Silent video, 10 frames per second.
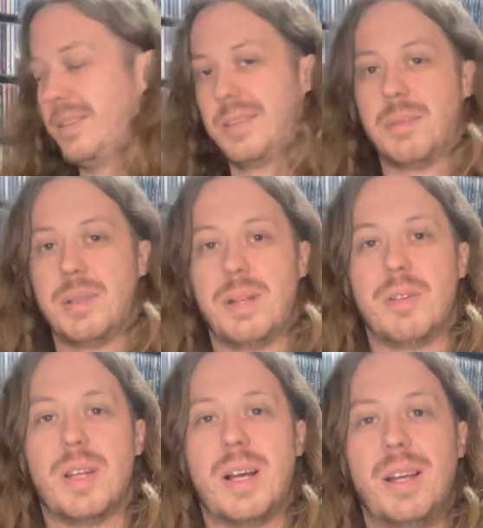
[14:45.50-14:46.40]
Coming number
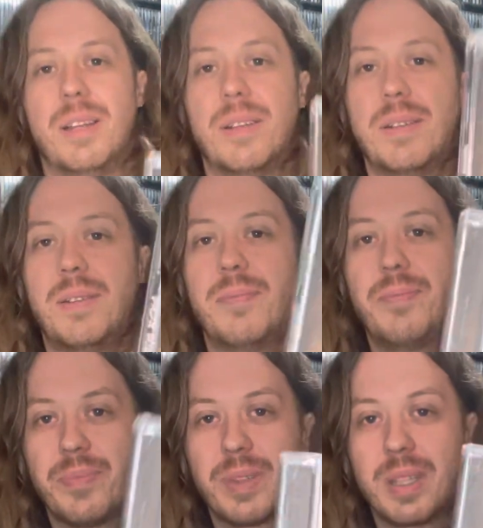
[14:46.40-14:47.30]
nine,
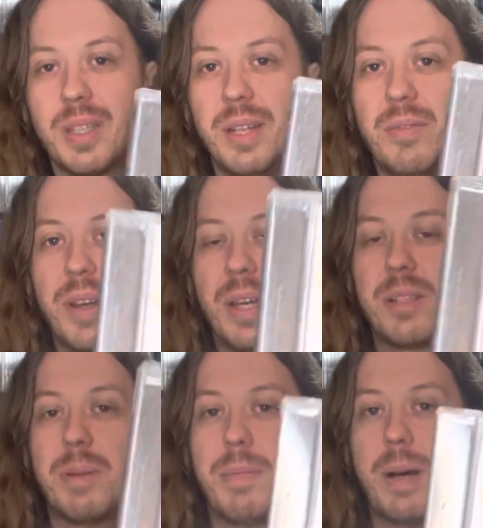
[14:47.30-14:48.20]

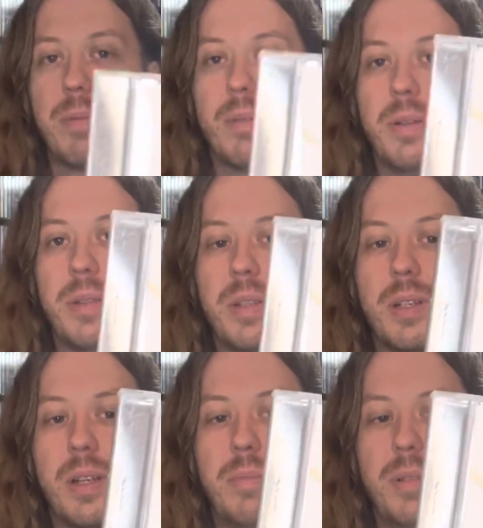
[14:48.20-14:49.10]
Infest by Papa
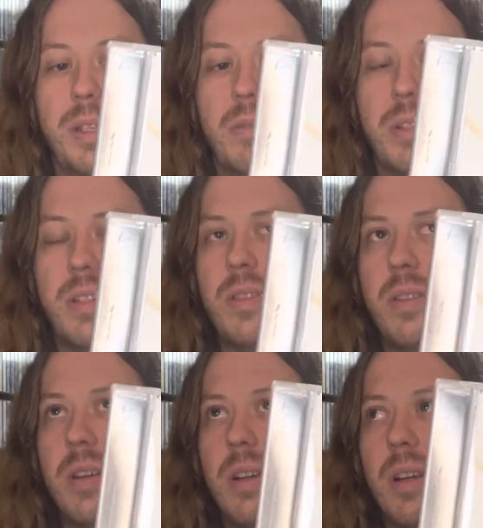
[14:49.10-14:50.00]
Roach. I believe this is
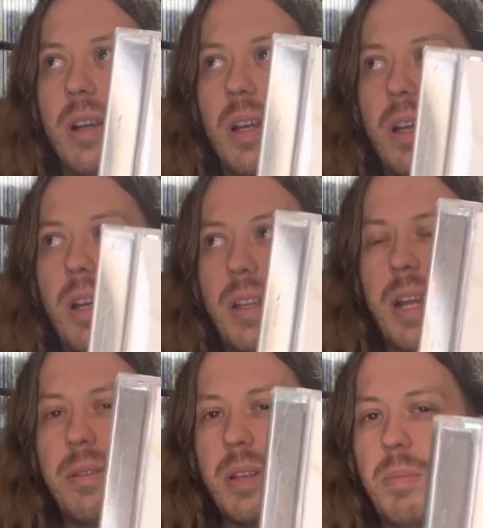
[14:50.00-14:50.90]
their,
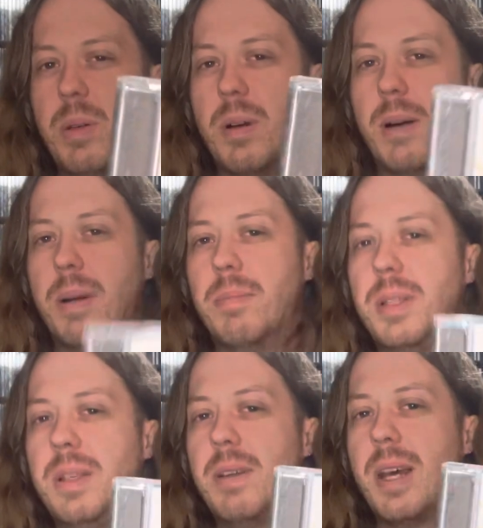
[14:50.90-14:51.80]
not their debut album, I
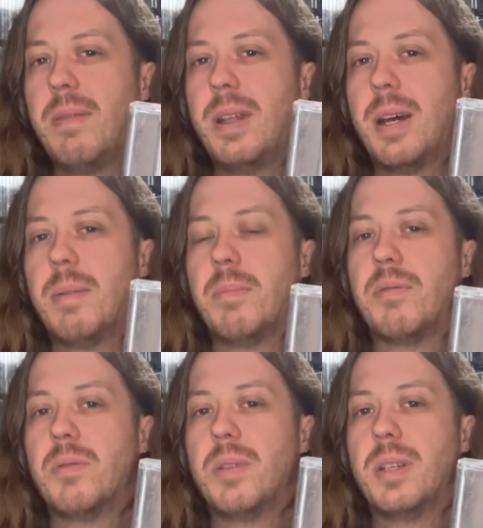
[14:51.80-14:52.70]
believe they have an album out
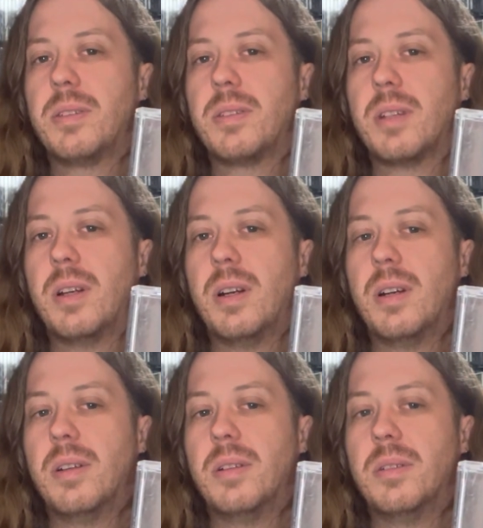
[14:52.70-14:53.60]
before this,
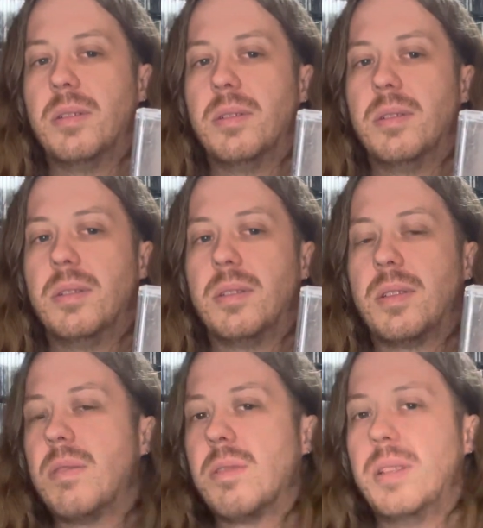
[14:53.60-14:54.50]
uh,
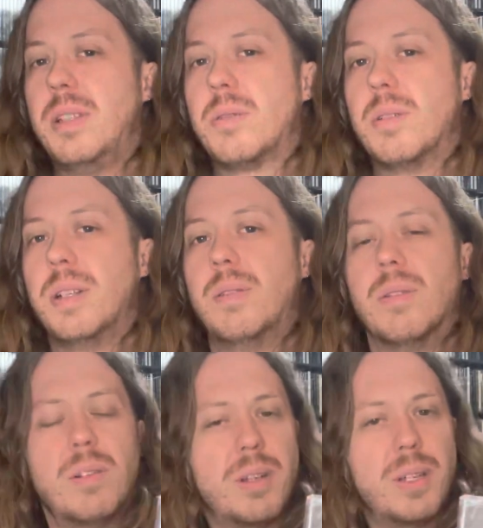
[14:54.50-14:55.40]
self-released or,
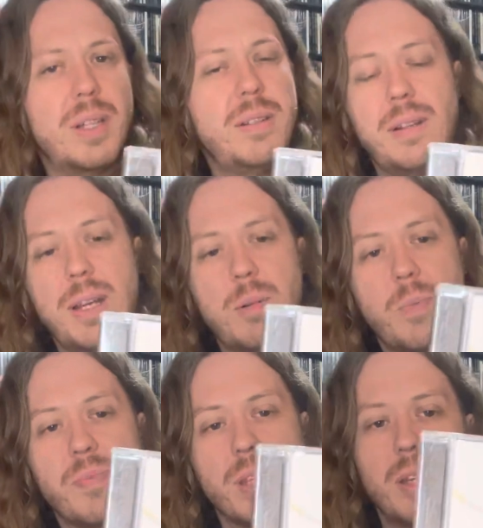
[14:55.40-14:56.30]
or on an indie label,
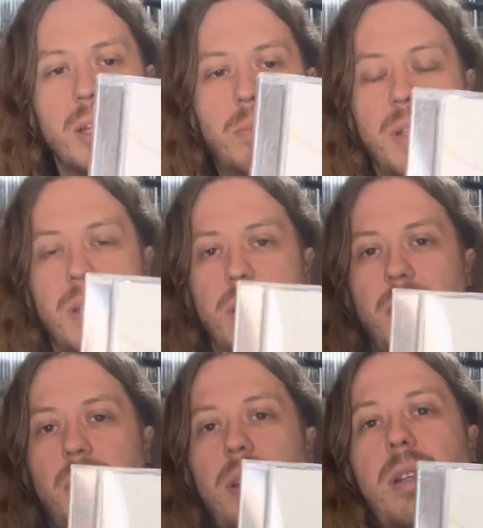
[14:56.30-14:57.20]
but
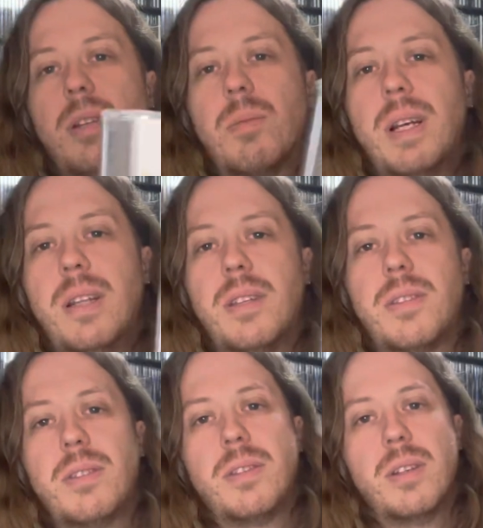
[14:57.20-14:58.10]
either way,
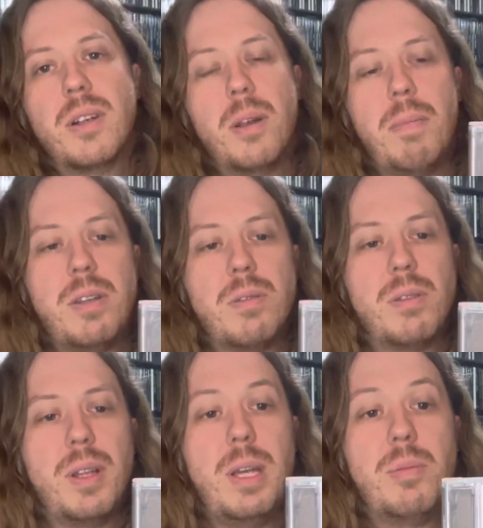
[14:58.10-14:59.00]
this is their major
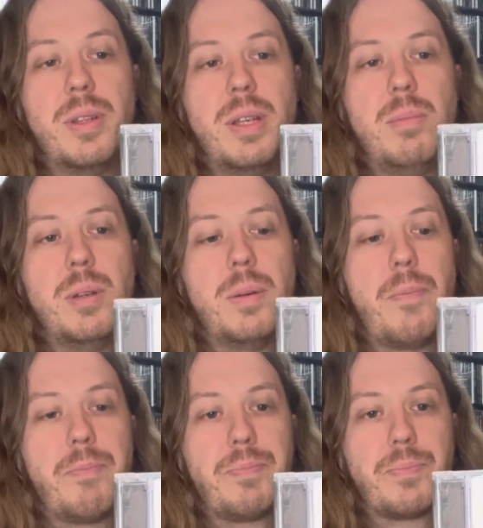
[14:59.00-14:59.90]
label debut.
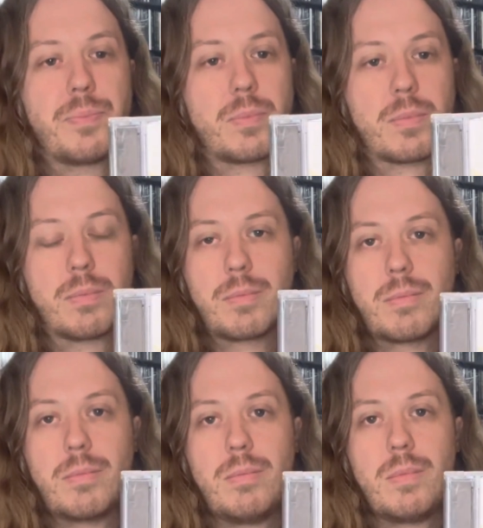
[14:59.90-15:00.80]

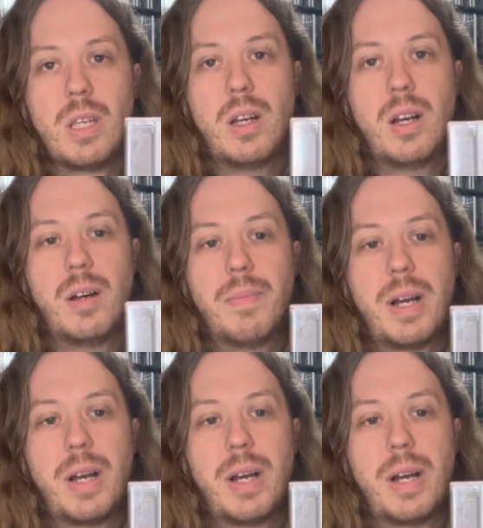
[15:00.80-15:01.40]
Um,